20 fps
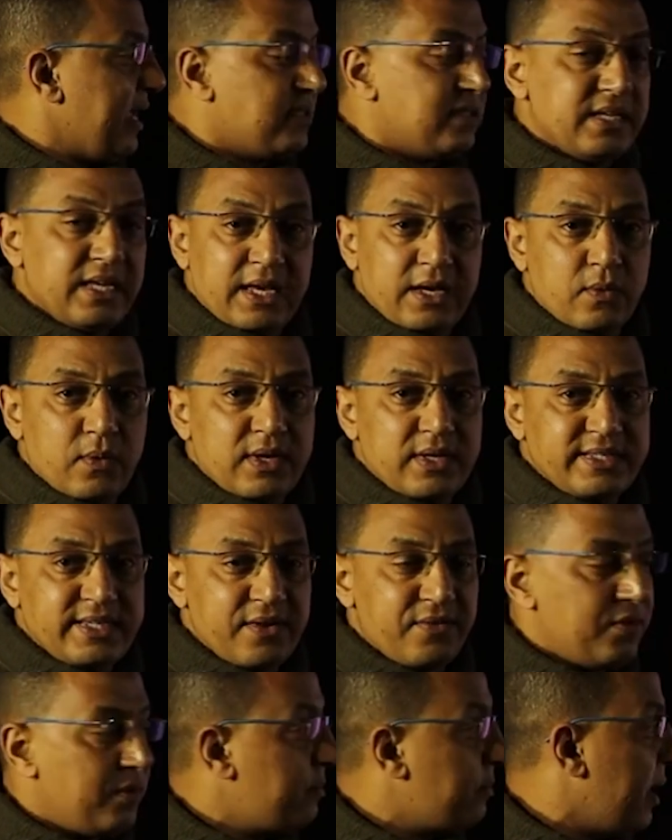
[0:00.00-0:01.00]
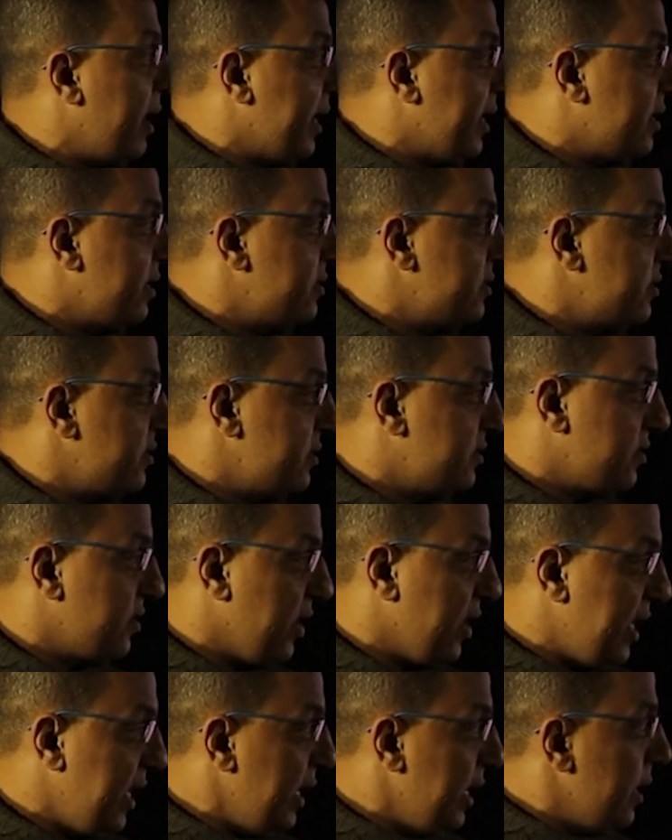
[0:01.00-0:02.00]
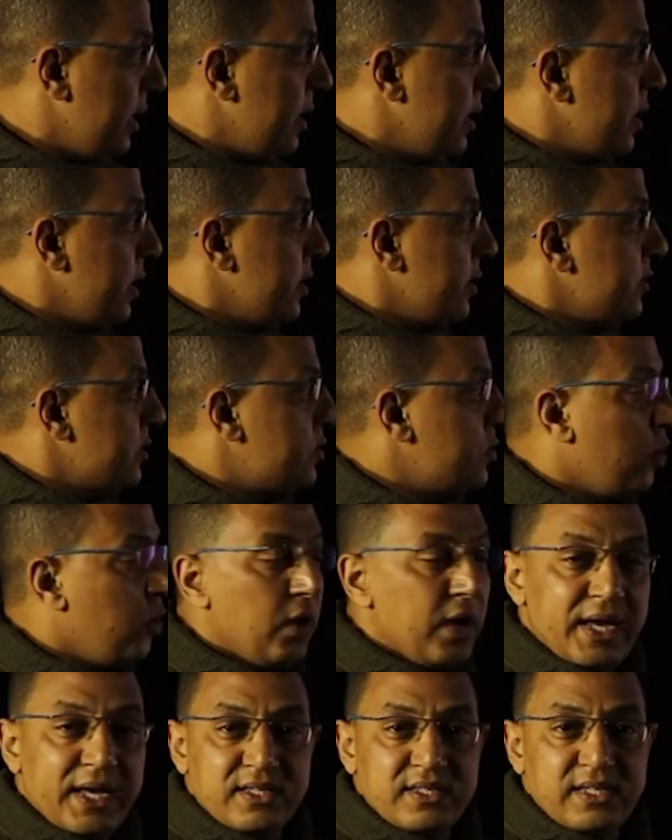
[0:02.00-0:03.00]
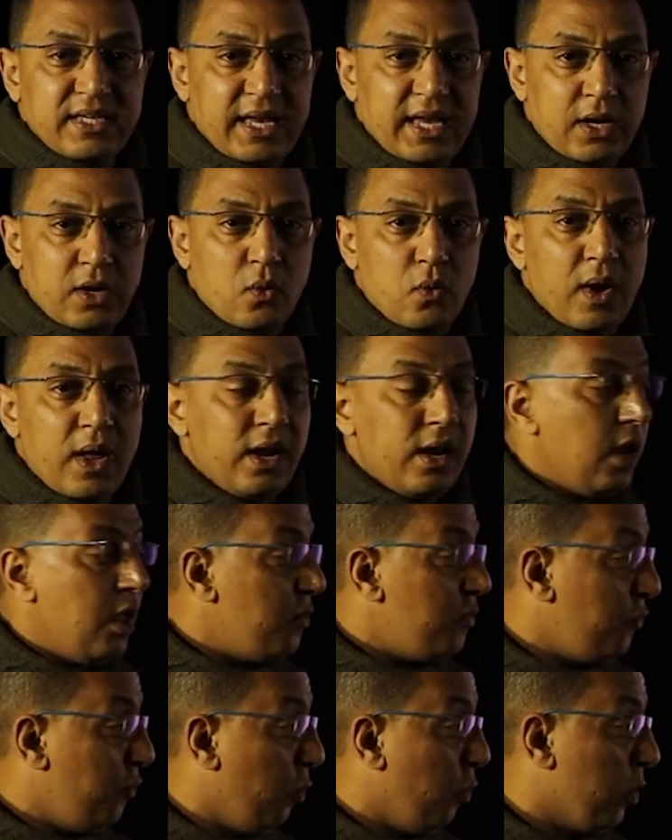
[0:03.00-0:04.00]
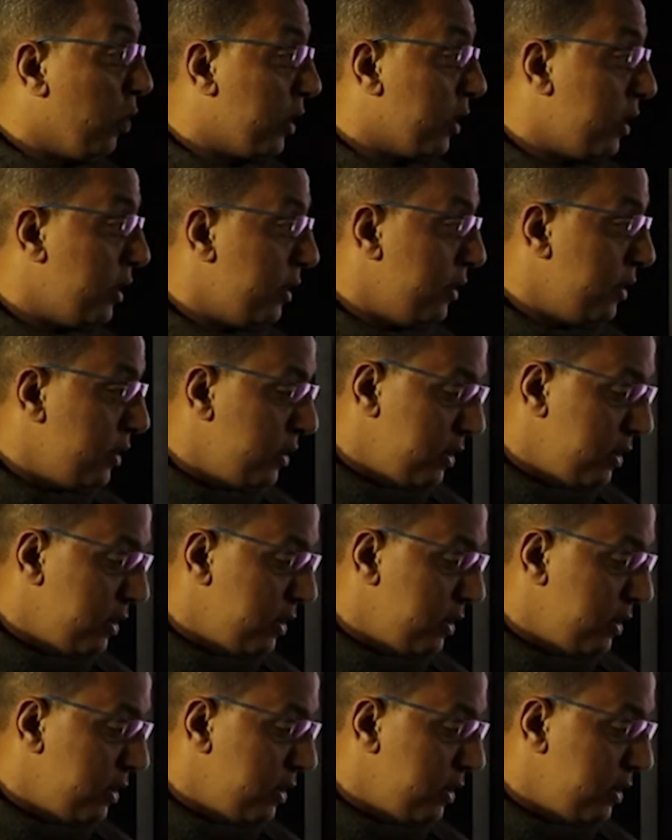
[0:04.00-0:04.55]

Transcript: x equal 7 minus 3. So x equal 4.